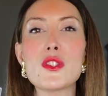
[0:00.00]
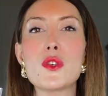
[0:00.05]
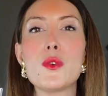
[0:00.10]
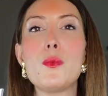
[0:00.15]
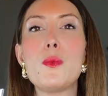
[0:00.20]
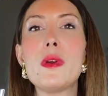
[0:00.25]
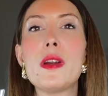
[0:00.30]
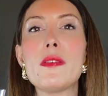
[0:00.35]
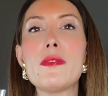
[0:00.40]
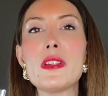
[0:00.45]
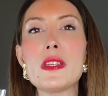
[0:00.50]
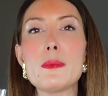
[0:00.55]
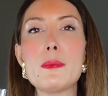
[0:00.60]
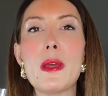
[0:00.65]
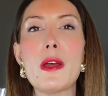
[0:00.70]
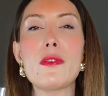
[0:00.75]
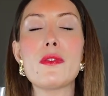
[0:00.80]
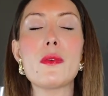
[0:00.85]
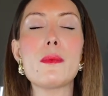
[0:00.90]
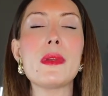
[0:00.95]
to wear this
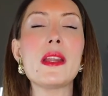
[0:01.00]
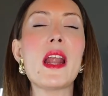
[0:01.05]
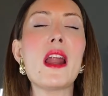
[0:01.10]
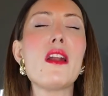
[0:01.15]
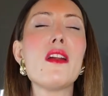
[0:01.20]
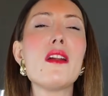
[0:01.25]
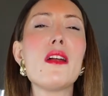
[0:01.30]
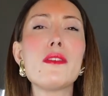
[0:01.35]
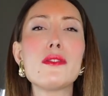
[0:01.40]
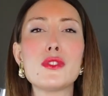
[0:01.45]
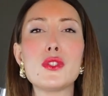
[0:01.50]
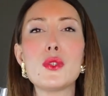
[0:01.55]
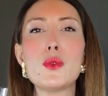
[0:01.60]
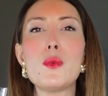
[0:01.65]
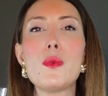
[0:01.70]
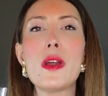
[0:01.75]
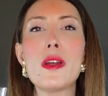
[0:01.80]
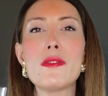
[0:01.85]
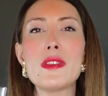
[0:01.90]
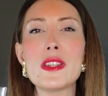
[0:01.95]
perfume and I love to
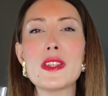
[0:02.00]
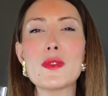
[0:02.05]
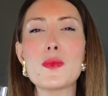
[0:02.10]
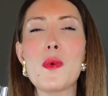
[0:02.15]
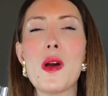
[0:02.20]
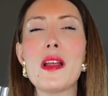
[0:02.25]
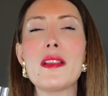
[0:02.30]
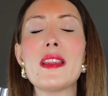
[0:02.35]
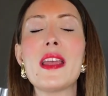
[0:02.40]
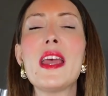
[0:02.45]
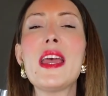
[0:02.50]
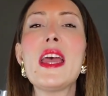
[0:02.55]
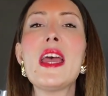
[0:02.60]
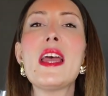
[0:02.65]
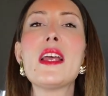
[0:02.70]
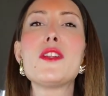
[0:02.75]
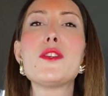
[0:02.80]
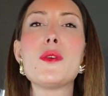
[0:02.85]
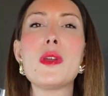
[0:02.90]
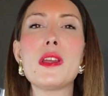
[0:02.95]
wear this one
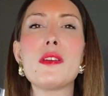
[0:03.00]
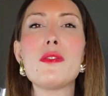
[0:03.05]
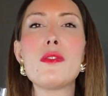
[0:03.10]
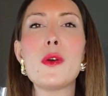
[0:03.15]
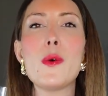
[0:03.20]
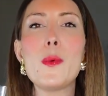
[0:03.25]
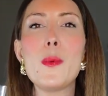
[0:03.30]
during the